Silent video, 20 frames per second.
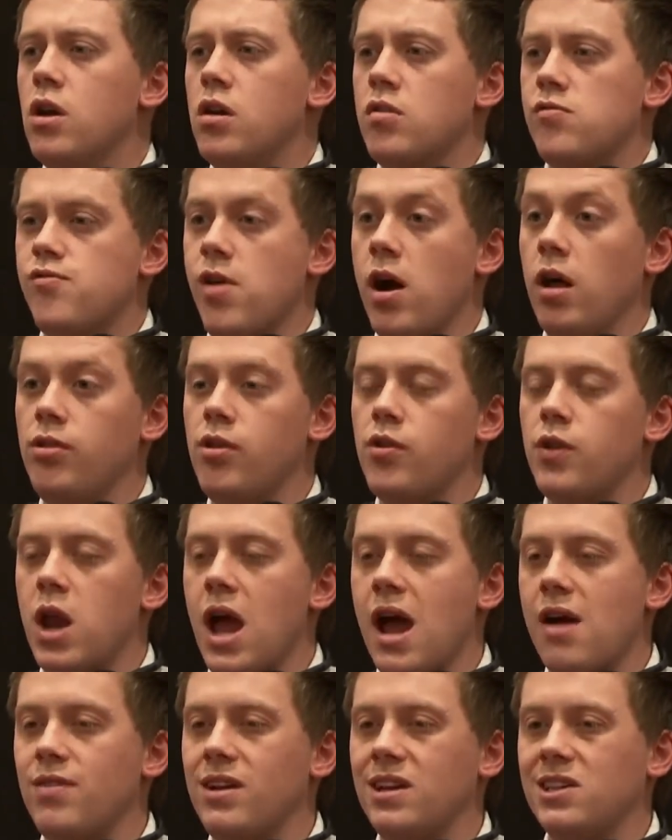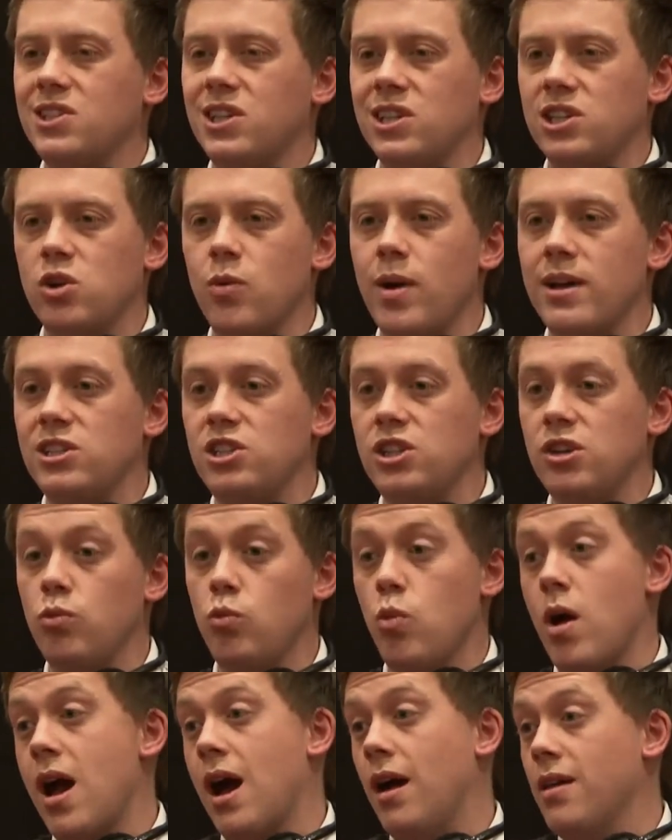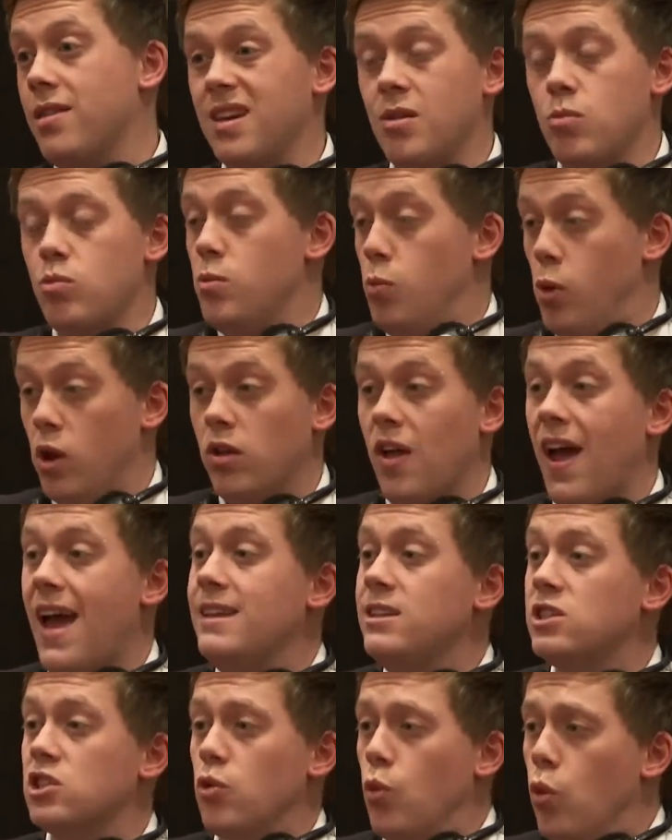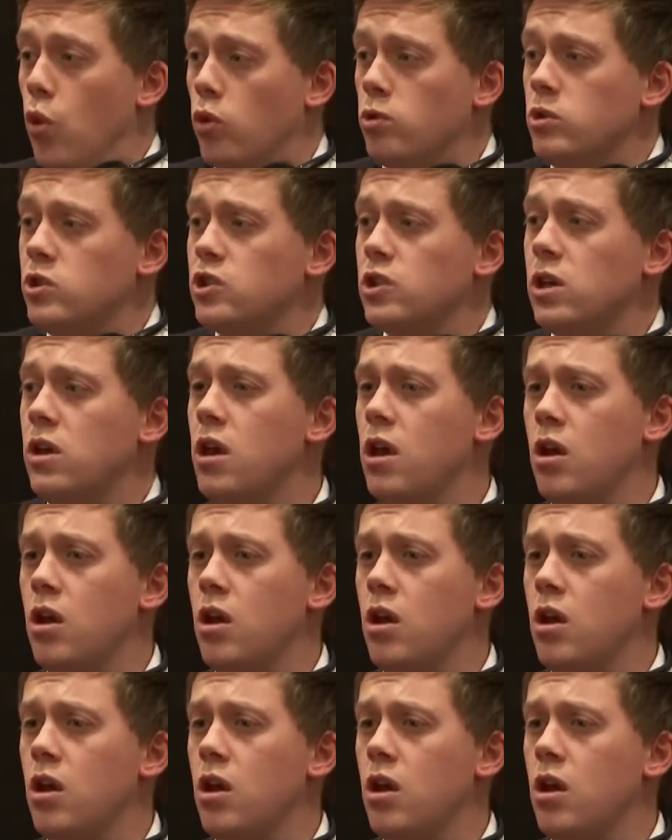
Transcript: rather than having a situation where I think we will head towards,